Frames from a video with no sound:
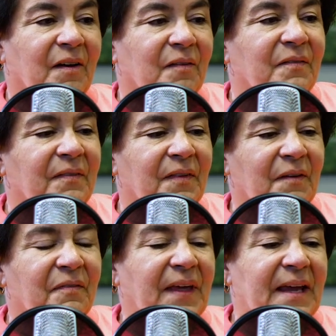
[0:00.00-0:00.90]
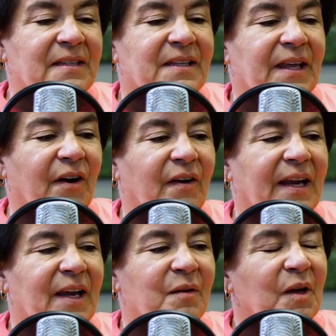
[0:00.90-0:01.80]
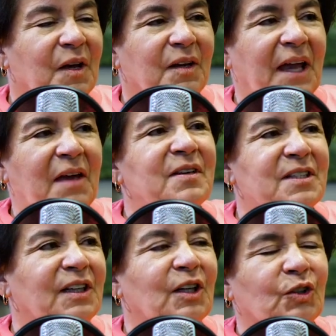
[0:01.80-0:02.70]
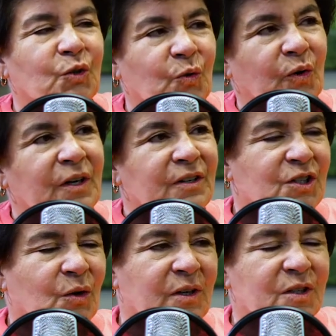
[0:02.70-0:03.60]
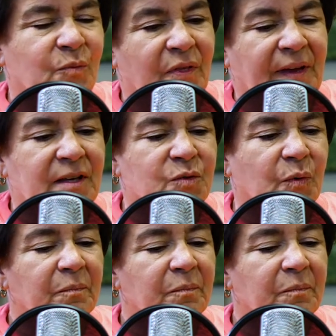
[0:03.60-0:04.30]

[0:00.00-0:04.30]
of, of things there. And he gave us a little tour and showed us where things